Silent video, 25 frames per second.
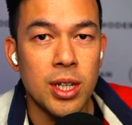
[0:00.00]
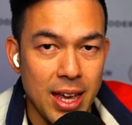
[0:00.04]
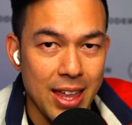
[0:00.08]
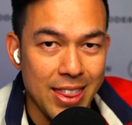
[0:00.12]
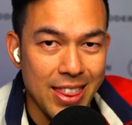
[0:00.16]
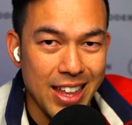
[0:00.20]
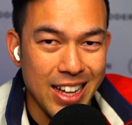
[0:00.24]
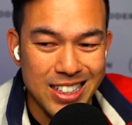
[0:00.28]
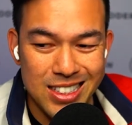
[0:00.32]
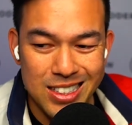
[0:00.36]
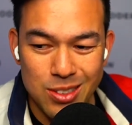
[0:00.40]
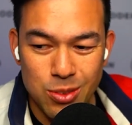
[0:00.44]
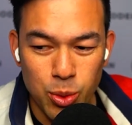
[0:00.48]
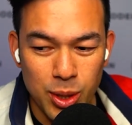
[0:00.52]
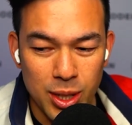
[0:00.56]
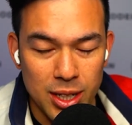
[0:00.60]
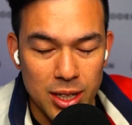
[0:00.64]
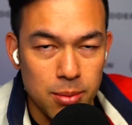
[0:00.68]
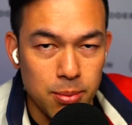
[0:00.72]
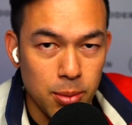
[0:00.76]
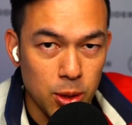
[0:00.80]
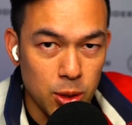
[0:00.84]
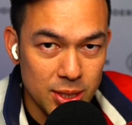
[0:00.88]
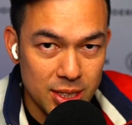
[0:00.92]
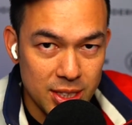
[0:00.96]
and that's one of
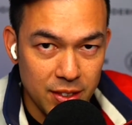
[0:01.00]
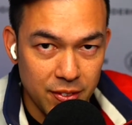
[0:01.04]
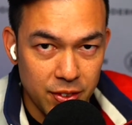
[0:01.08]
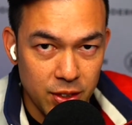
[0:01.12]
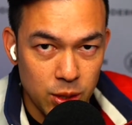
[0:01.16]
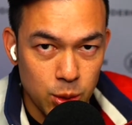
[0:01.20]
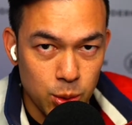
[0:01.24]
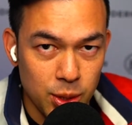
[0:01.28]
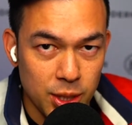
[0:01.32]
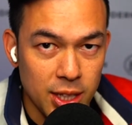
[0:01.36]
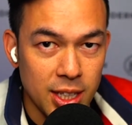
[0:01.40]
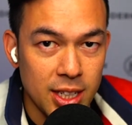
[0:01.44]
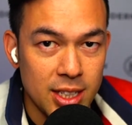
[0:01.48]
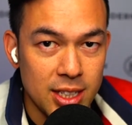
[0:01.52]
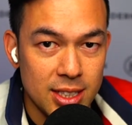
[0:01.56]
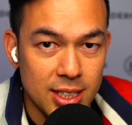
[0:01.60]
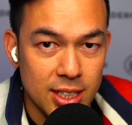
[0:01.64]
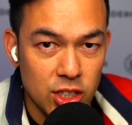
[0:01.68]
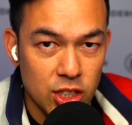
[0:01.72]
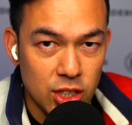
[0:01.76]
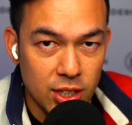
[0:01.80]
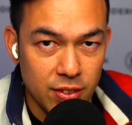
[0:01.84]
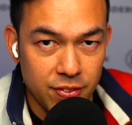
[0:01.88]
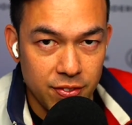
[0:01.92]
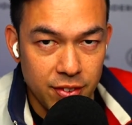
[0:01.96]
the most difficult things
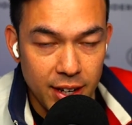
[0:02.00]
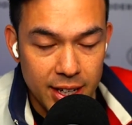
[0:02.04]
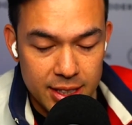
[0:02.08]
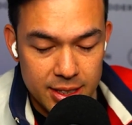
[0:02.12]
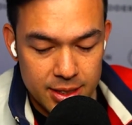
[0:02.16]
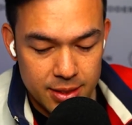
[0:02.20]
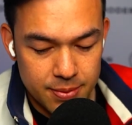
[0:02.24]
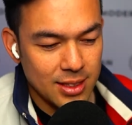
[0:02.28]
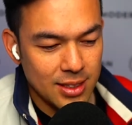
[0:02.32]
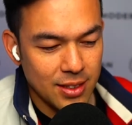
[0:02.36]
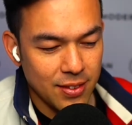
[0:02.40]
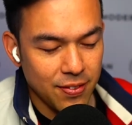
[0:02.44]
that you can face.